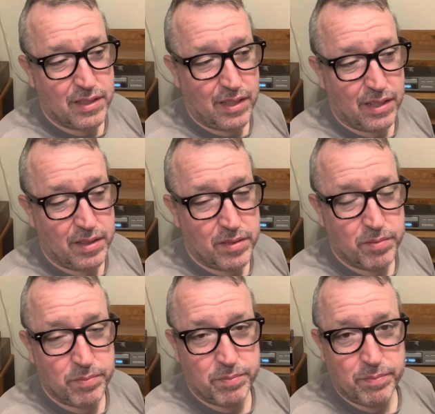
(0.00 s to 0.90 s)

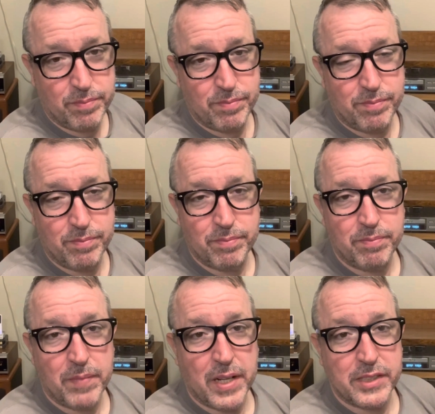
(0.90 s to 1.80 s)
and
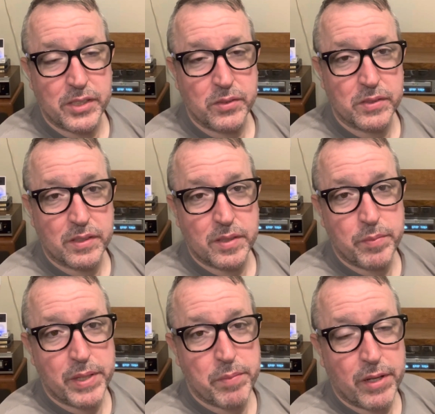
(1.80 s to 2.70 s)
my show is going to
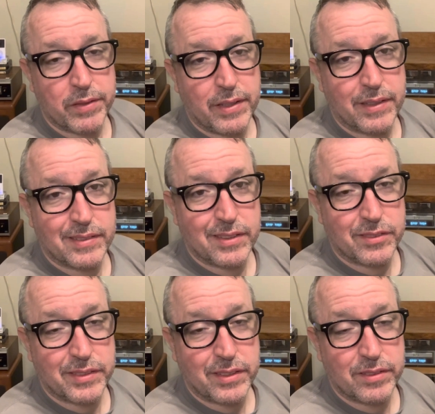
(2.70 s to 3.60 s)
be about the
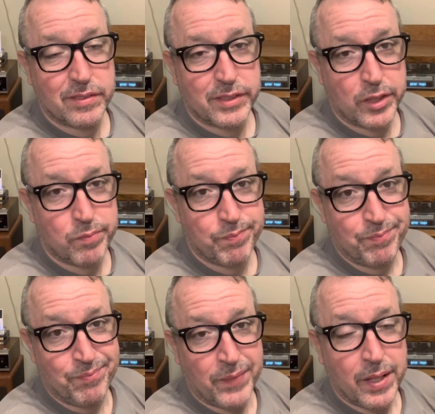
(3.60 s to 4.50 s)
Excelsior, so,
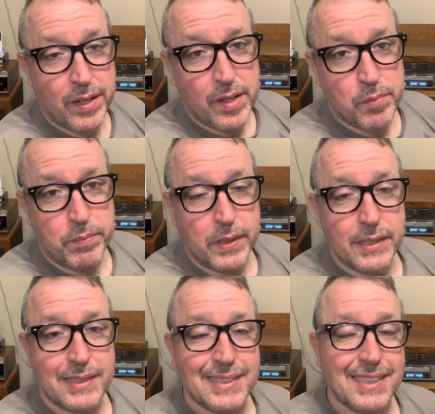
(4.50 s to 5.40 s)
but
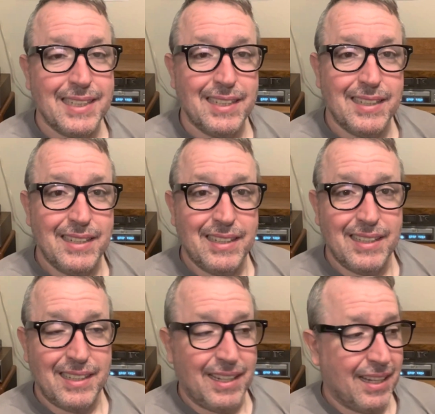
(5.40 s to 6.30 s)

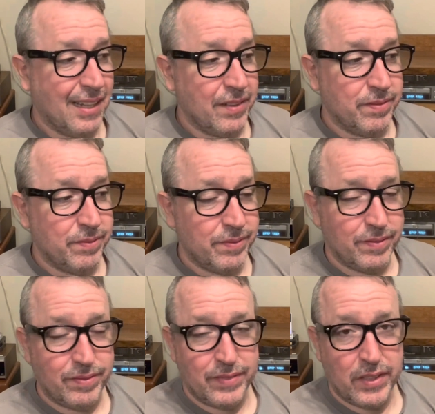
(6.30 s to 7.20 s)
I don't know.
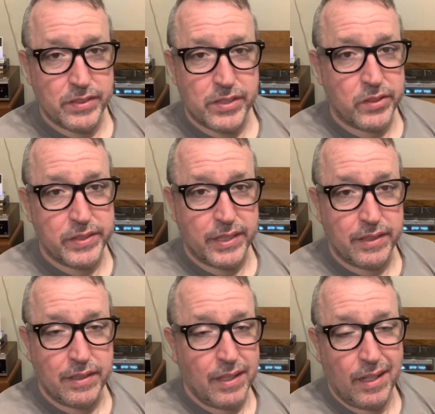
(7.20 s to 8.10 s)
I was 13.
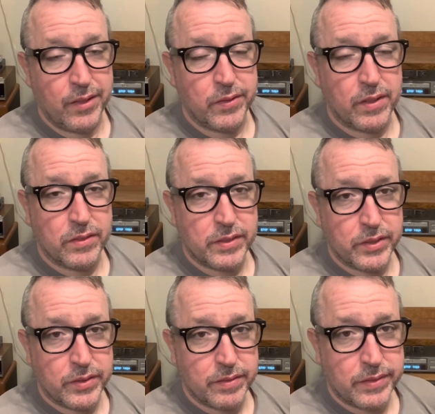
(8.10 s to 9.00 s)
I don't know what I was
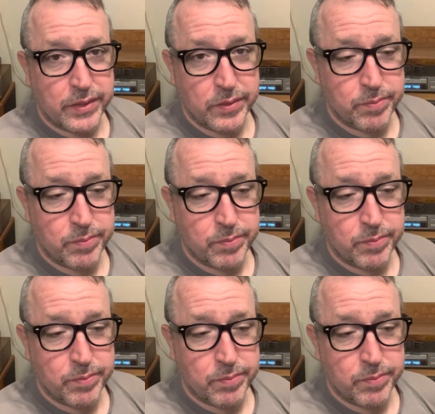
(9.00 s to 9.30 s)
doing, so